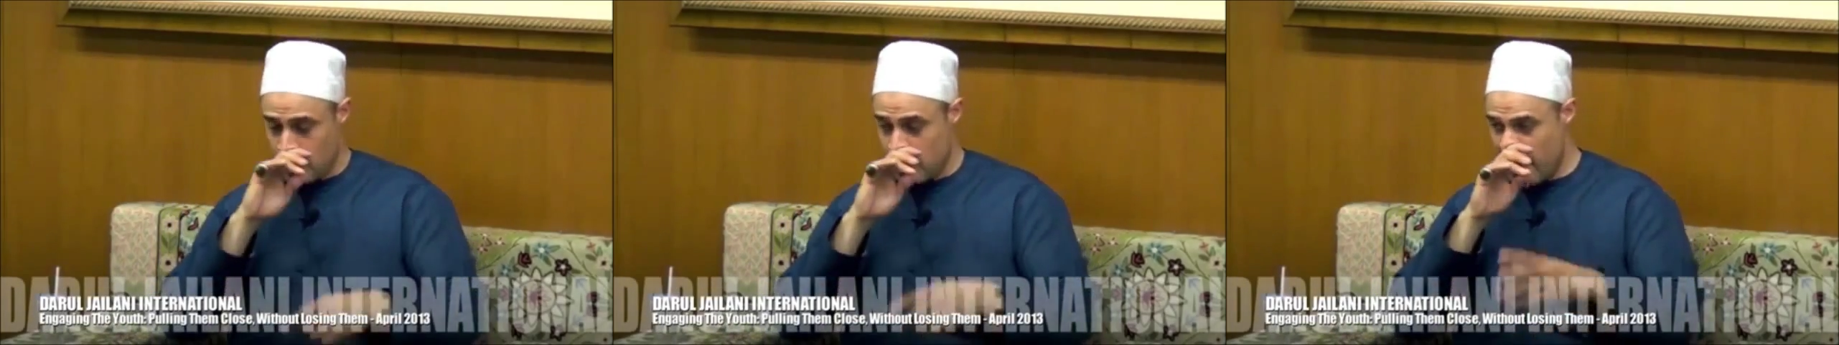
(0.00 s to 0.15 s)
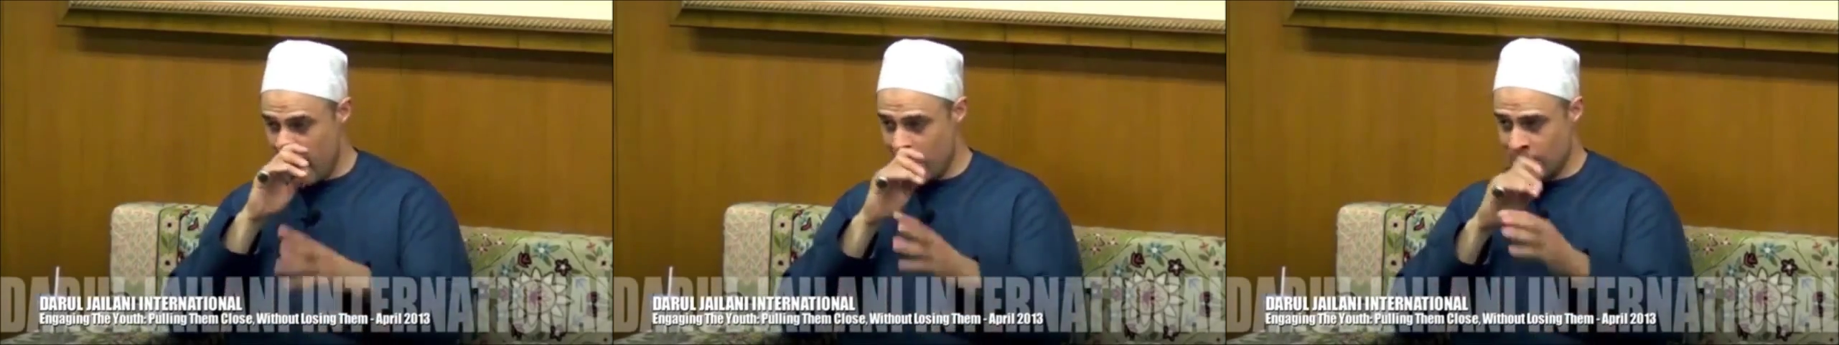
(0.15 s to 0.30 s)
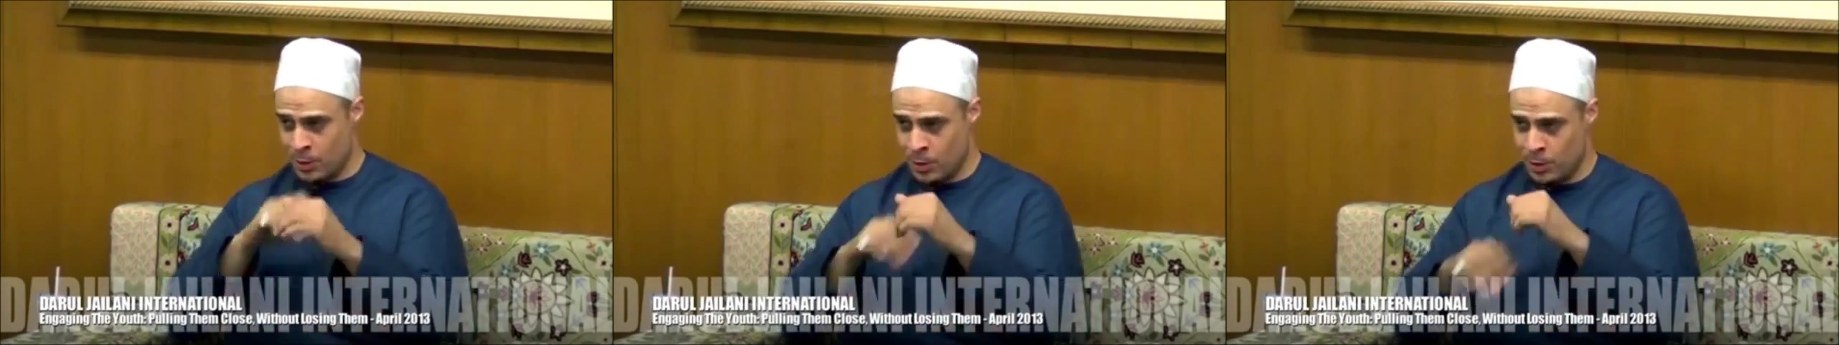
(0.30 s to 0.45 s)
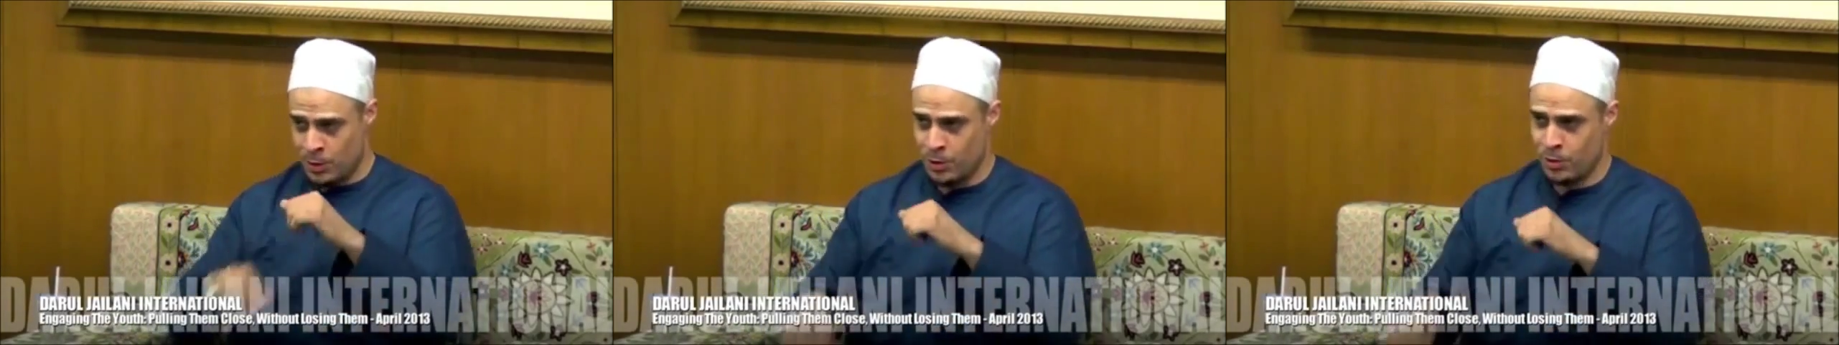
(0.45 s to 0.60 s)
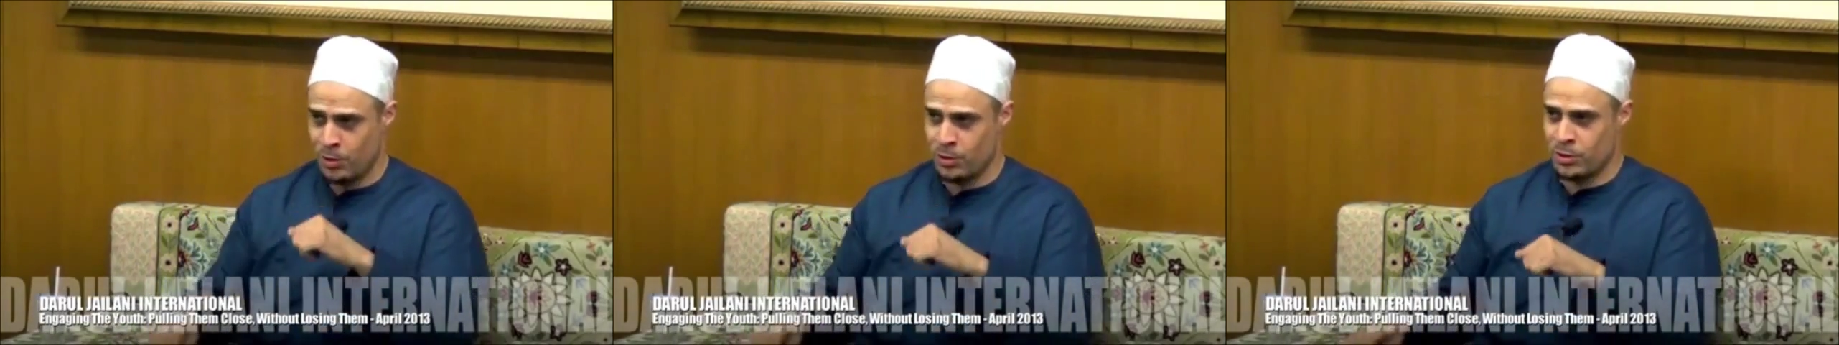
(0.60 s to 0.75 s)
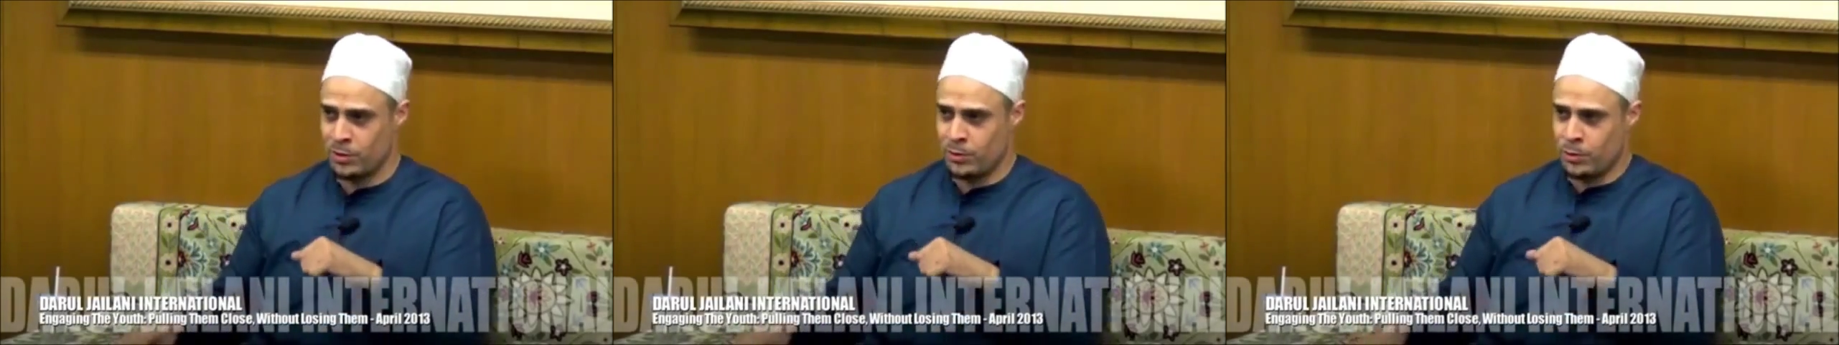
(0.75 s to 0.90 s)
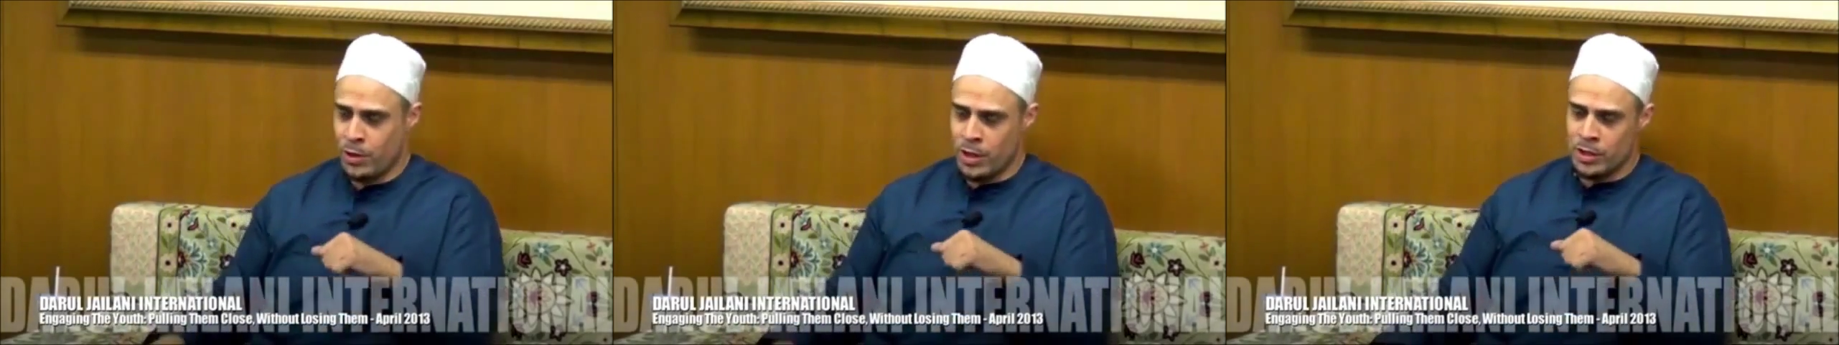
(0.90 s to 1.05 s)
He asks a
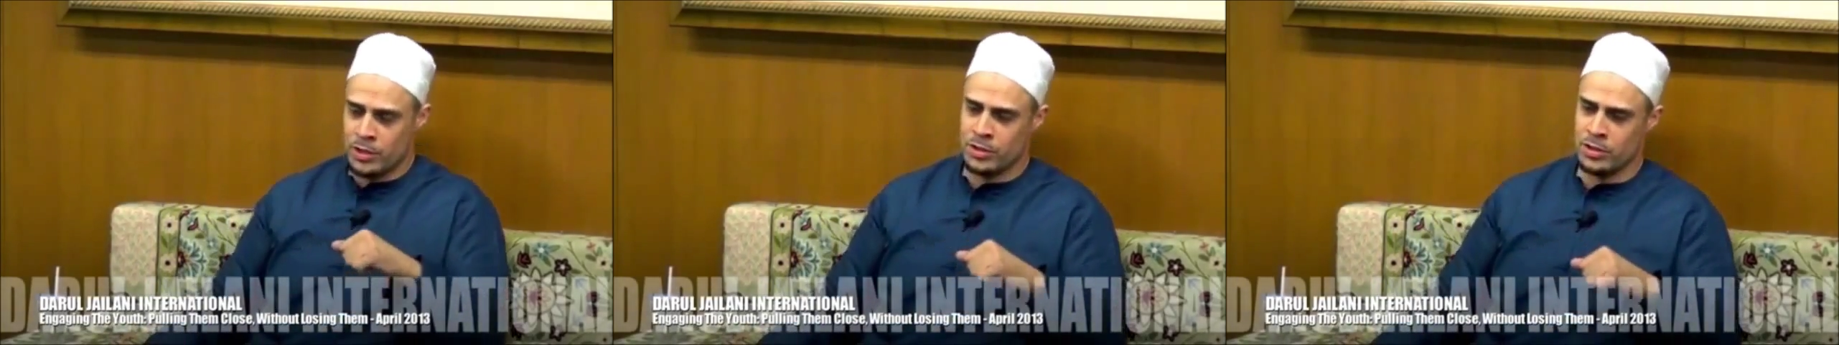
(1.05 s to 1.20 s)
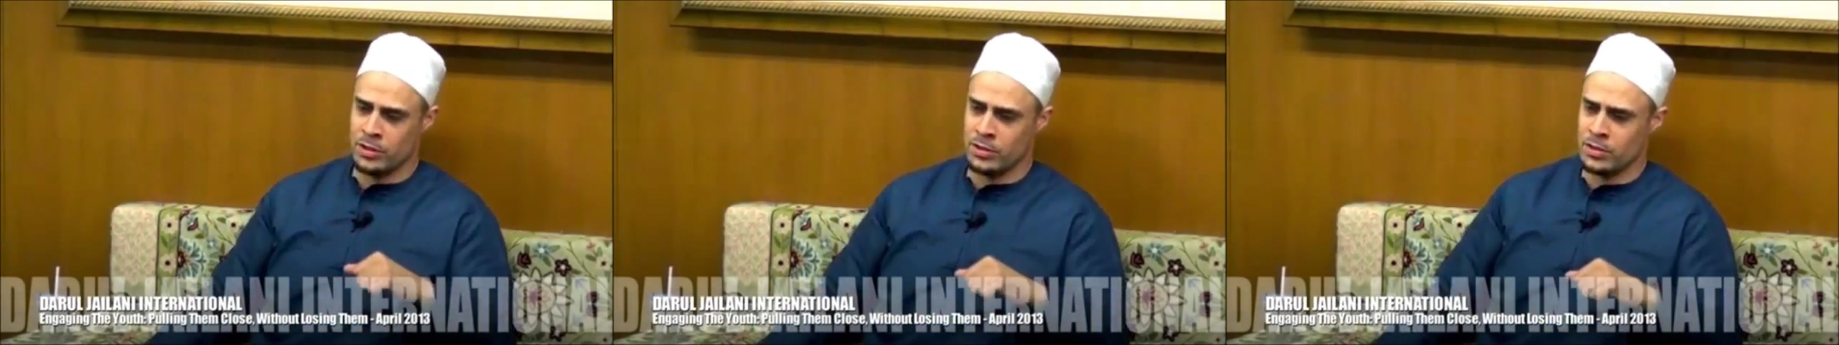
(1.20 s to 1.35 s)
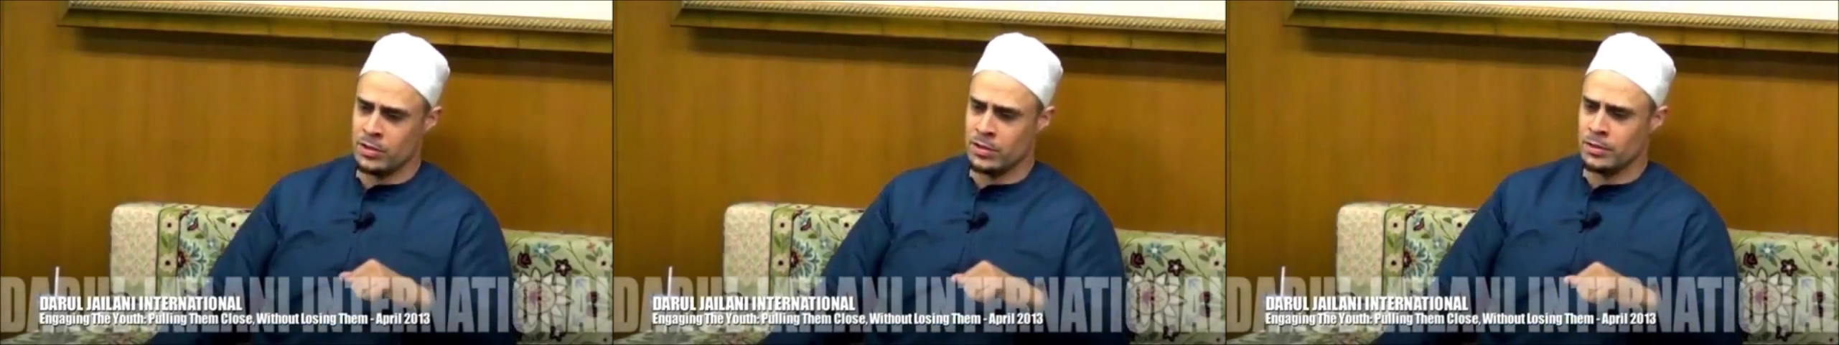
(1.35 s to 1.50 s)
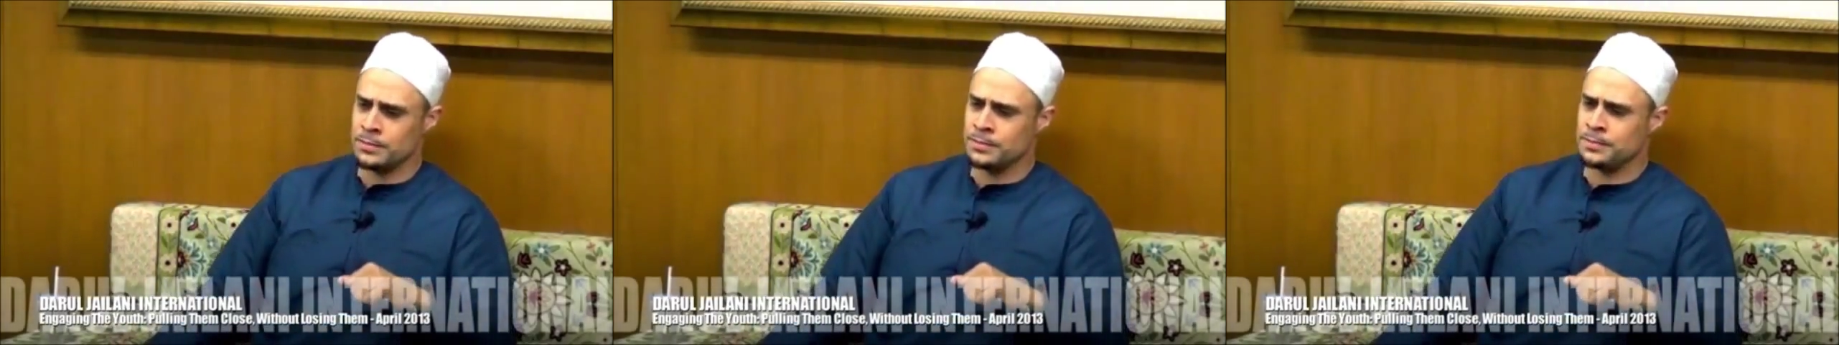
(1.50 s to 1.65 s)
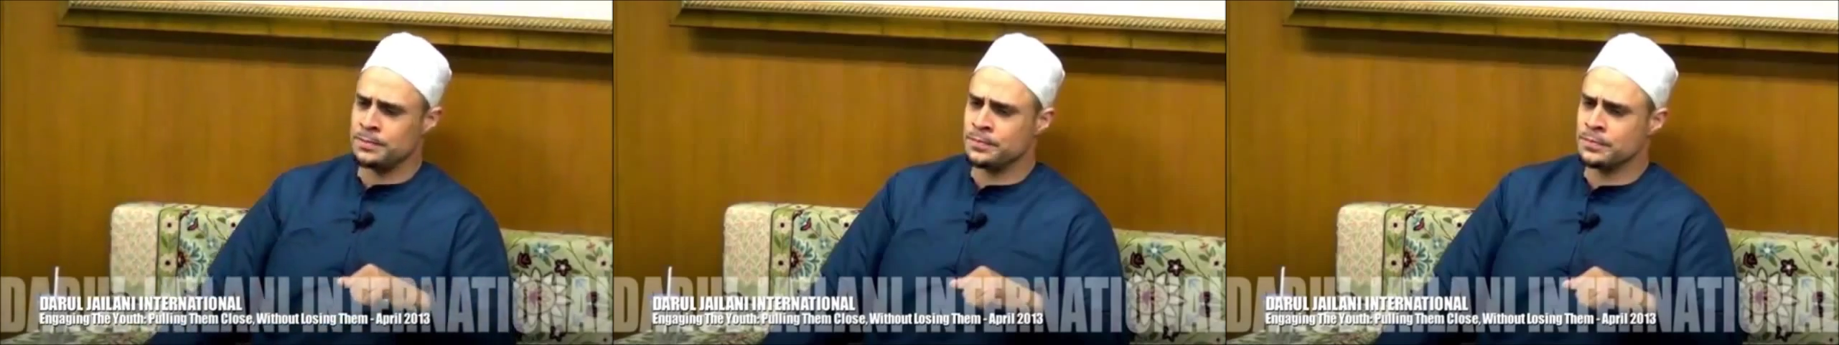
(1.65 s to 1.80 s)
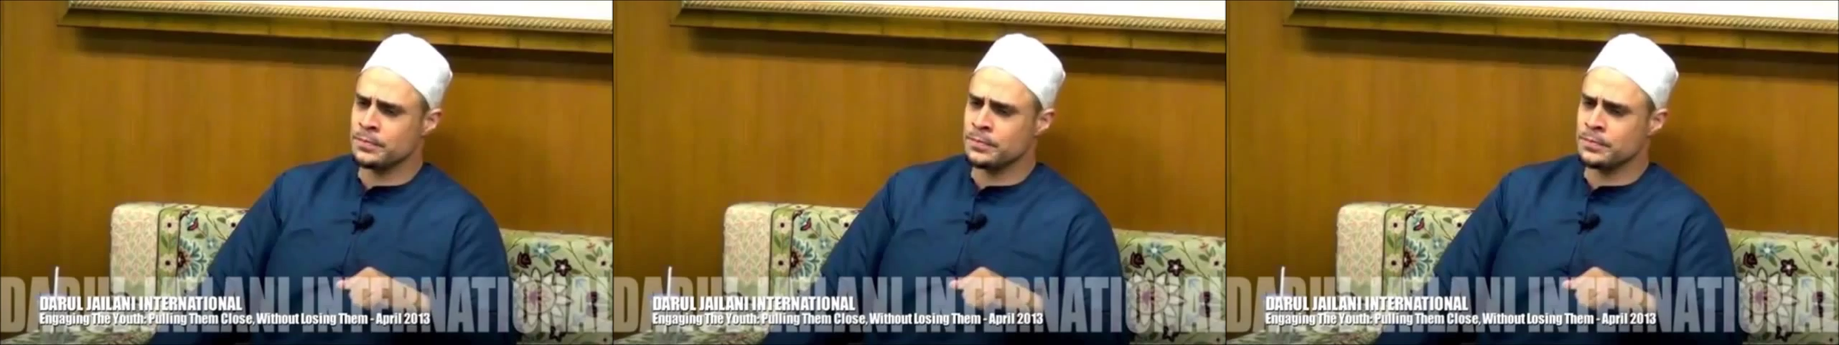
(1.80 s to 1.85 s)
series of questions.